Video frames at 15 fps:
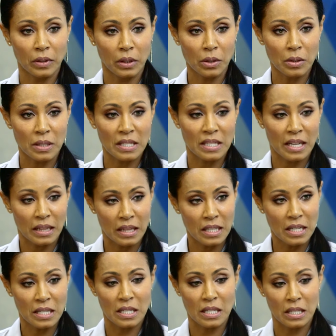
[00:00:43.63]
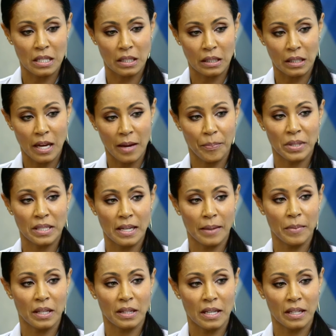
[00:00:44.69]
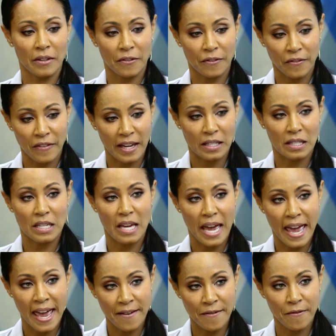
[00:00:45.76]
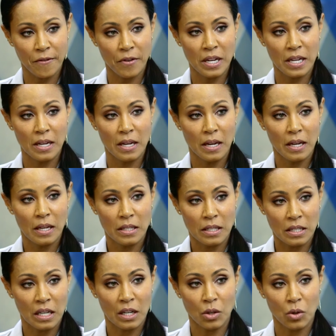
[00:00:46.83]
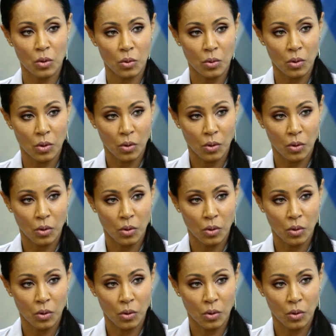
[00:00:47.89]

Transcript: learned is that this is an epidemic that affects every single